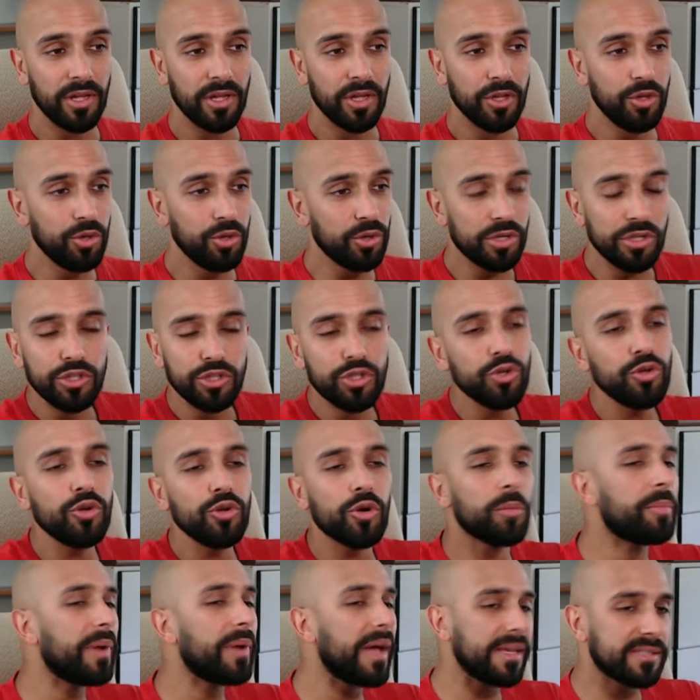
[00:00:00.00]
You can do
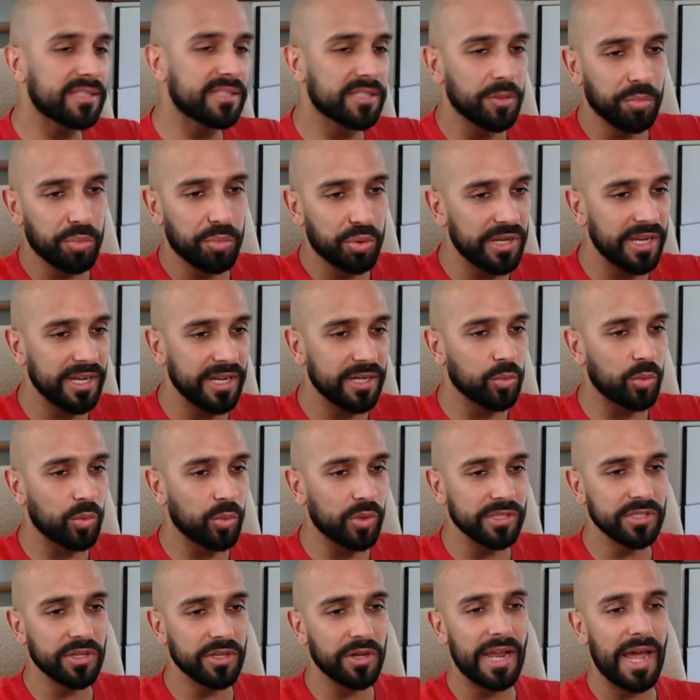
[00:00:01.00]
your best to predict
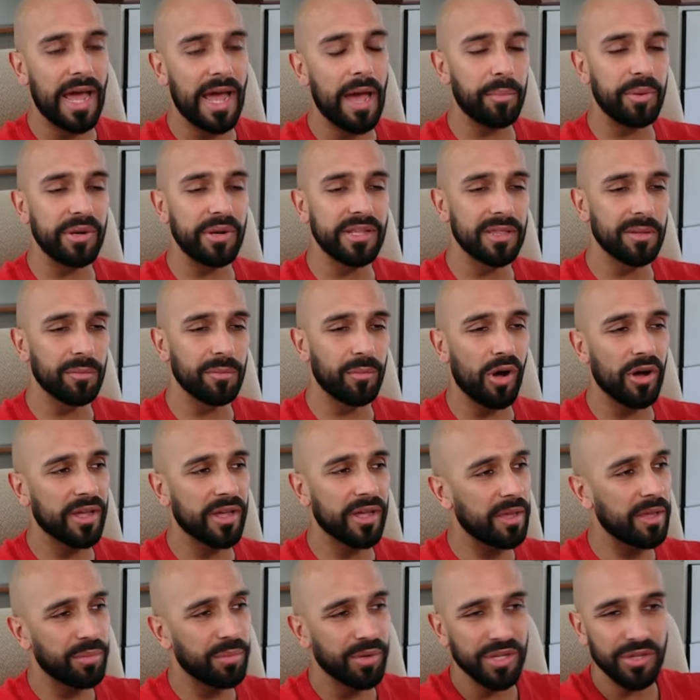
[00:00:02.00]
what's going to happen in the
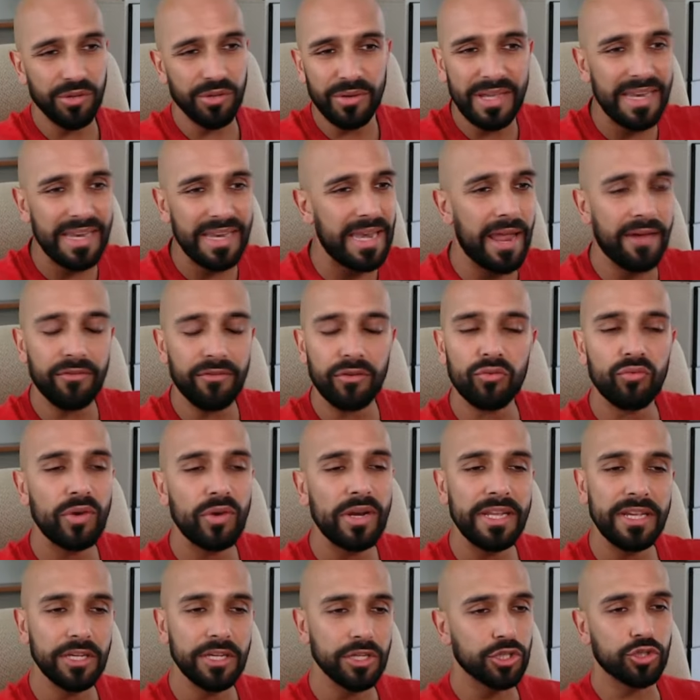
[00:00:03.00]
market, but you can never
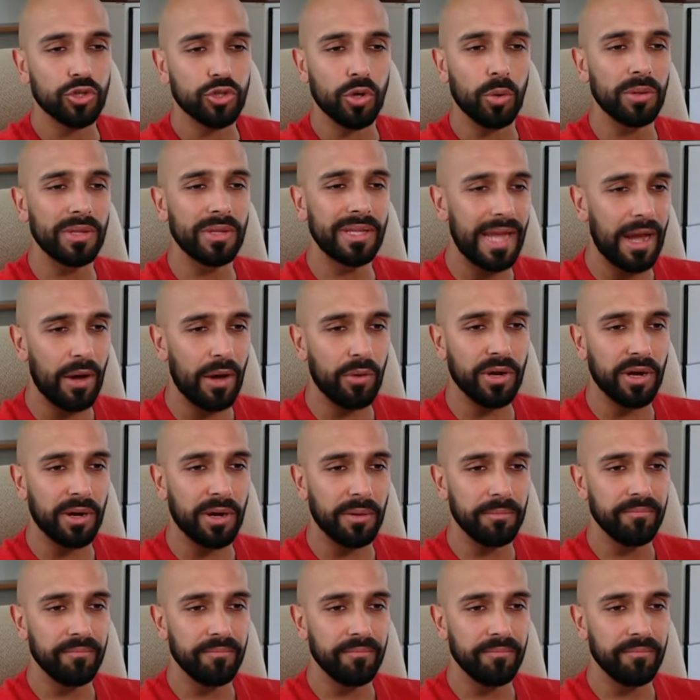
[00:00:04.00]
really control the outcome.